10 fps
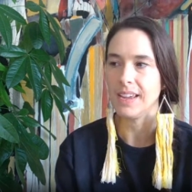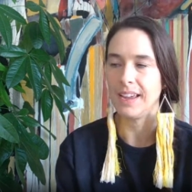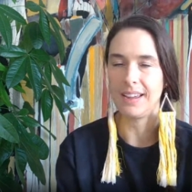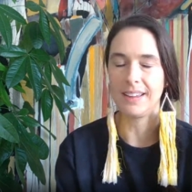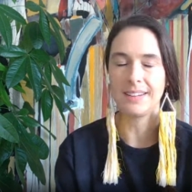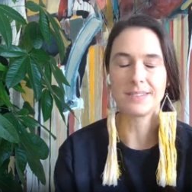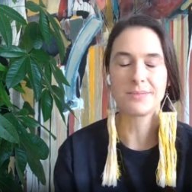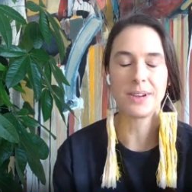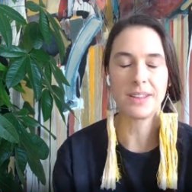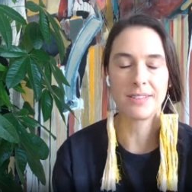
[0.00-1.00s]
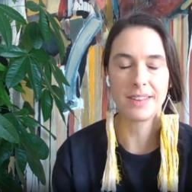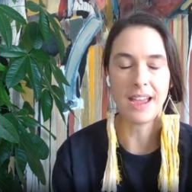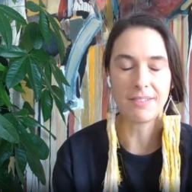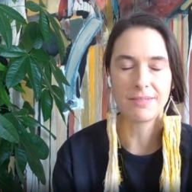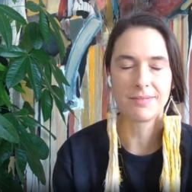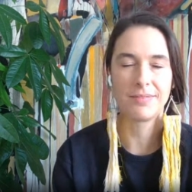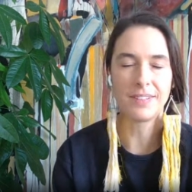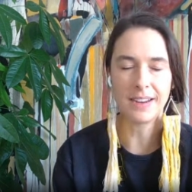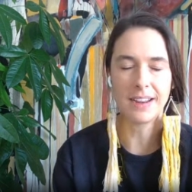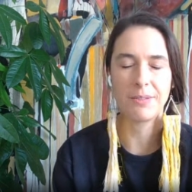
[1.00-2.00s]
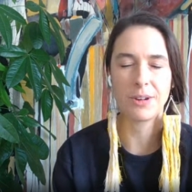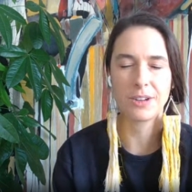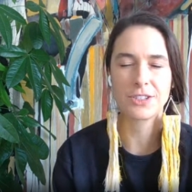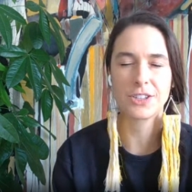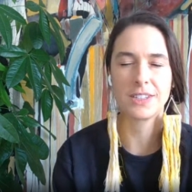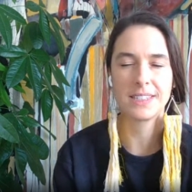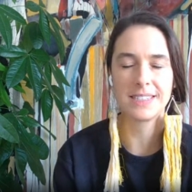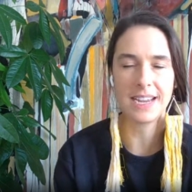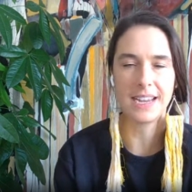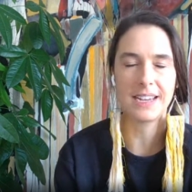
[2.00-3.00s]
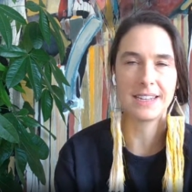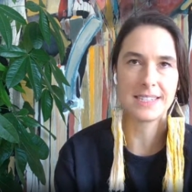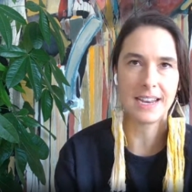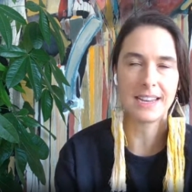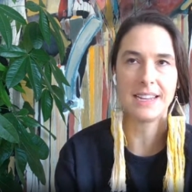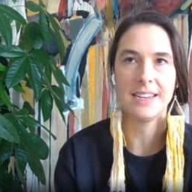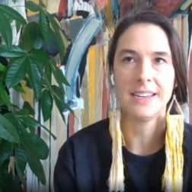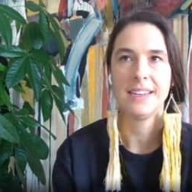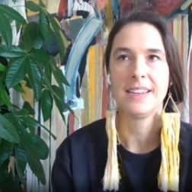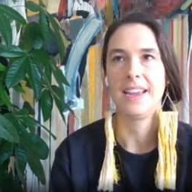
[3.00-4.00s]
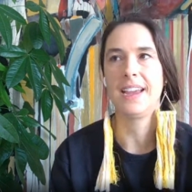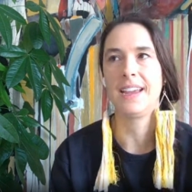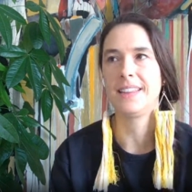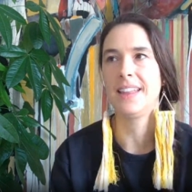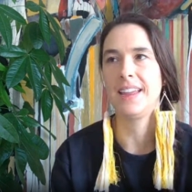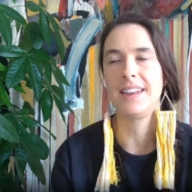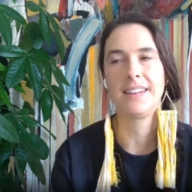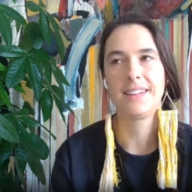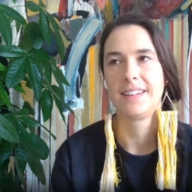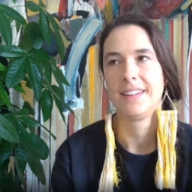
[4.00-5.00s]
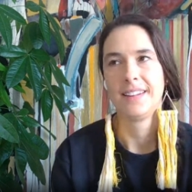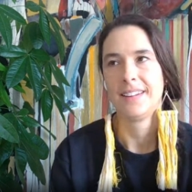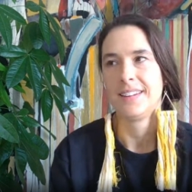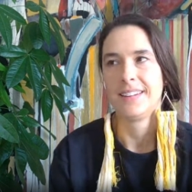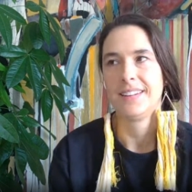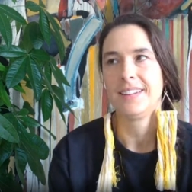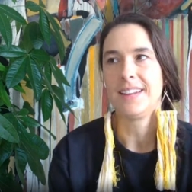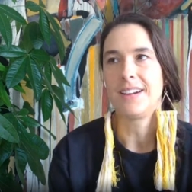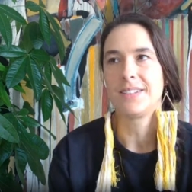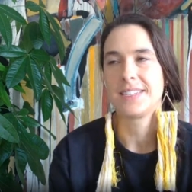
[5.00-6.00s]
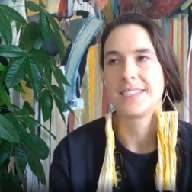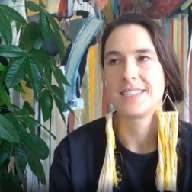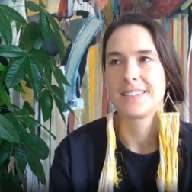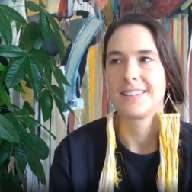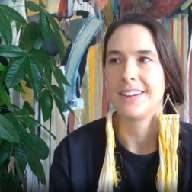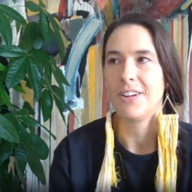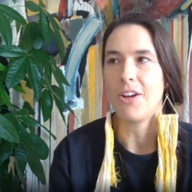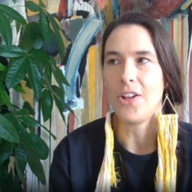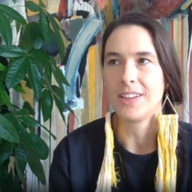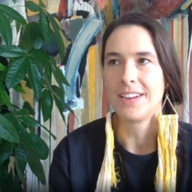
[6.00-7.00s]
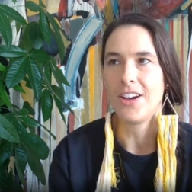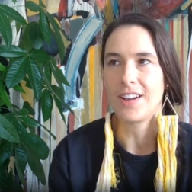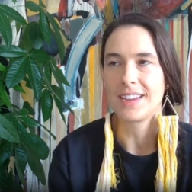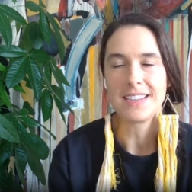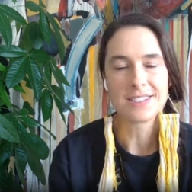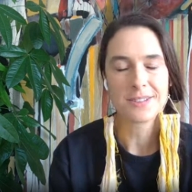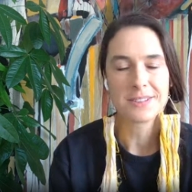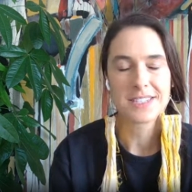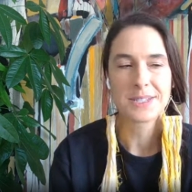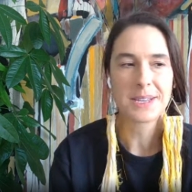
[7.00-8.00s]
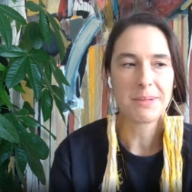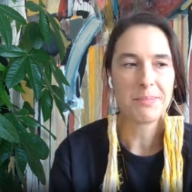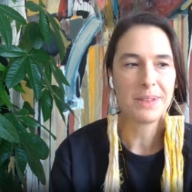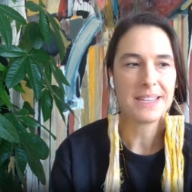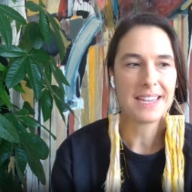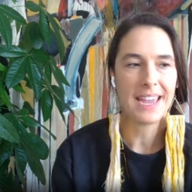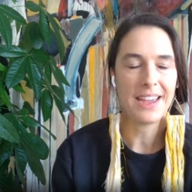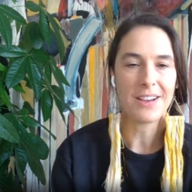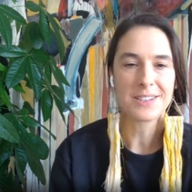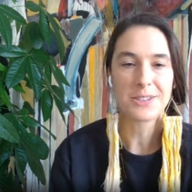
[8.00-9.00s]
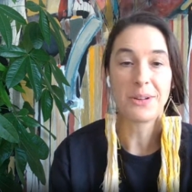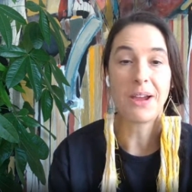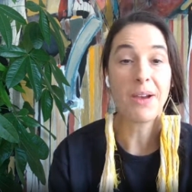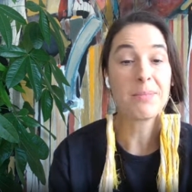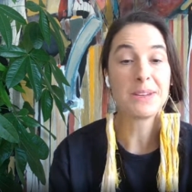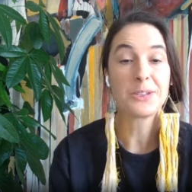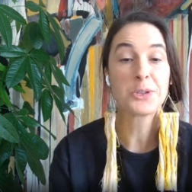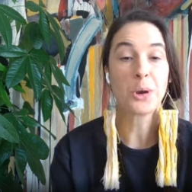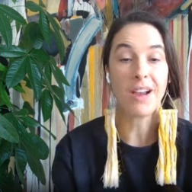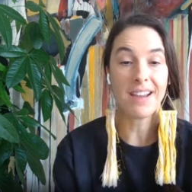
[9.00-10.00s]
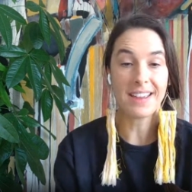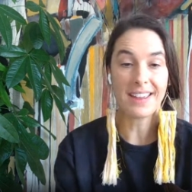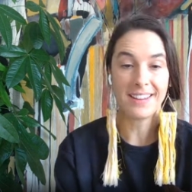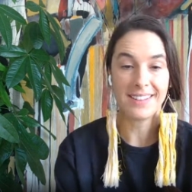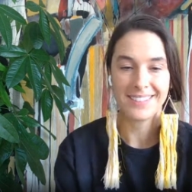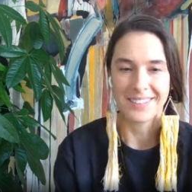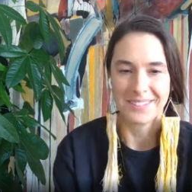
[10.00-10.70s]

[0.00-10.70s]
And with, yeah, Finn, I worked during the day and Teddy. And then now it's, they're all in hockey. So it's just complete chaos. So now I've been trying